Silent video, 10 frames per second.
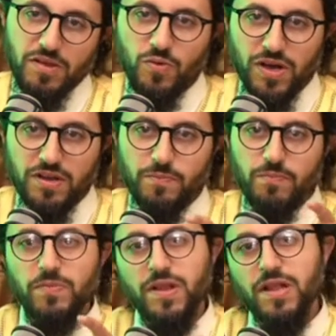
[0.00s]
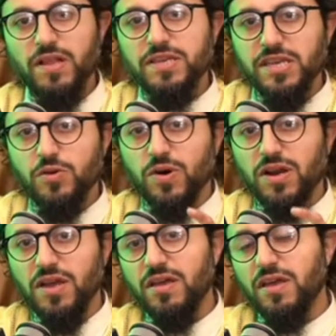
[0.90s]
You want to, let's say you
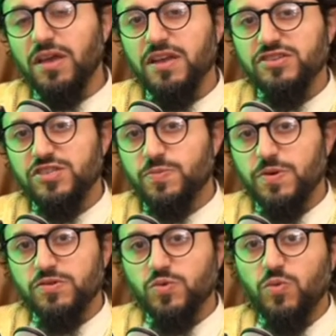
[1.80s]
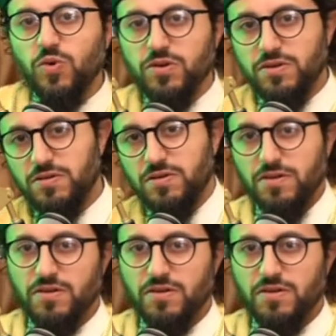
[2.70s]
want to get engaged in spiritual war?